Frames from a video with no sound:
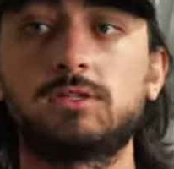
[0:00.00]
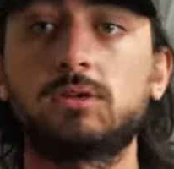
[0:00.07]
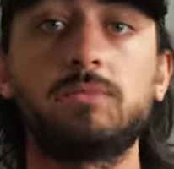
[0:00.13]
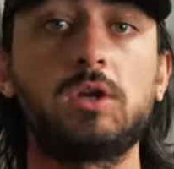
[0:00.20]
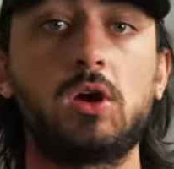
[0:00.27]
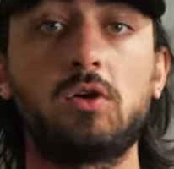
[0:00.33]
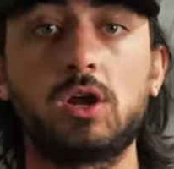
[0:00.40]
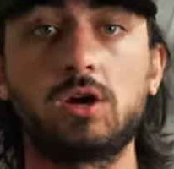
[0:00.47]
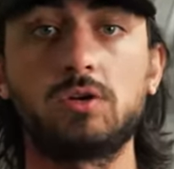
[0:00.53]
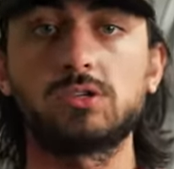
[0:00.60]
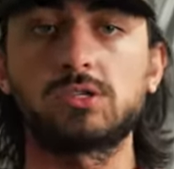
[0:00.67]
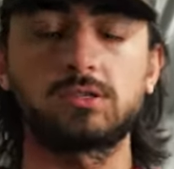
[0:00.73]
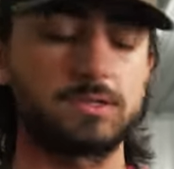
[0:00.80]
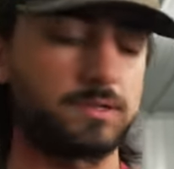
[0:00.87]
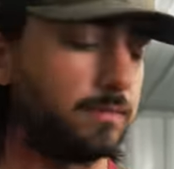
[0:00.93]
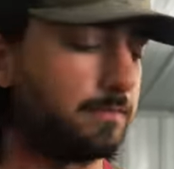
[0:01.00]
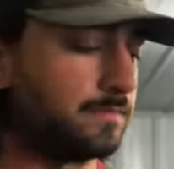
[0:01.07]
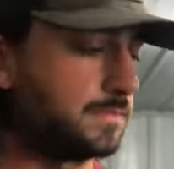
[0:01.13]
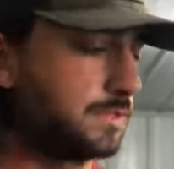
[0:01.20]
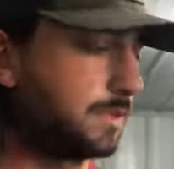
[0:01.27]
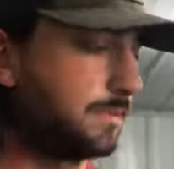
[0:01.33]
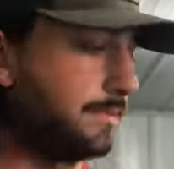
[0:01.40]
no-nos or
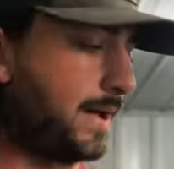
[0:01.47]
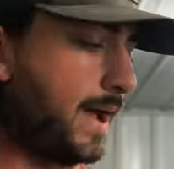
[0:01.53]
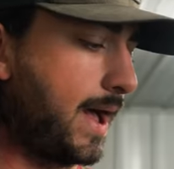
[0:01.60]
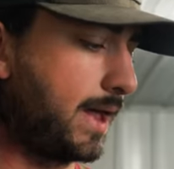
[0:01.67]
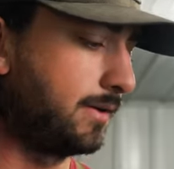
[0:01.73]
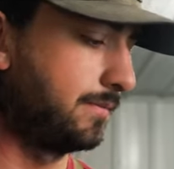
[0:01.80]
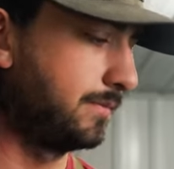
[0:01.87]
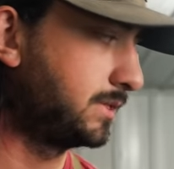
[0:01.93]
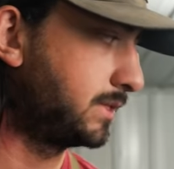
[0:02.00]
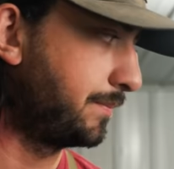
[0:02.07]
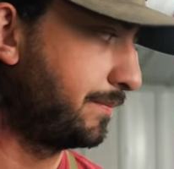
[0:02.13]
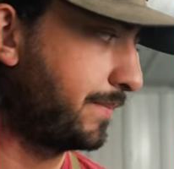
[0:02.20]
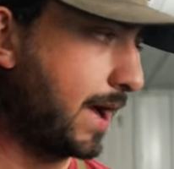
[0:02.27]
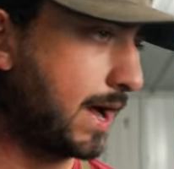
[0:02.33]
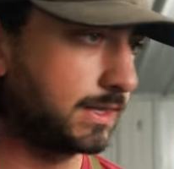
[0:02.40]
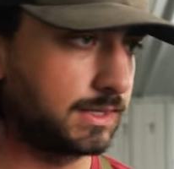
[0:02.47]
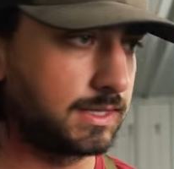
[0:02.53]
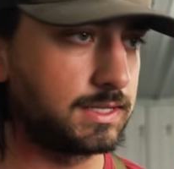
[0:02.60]
some bad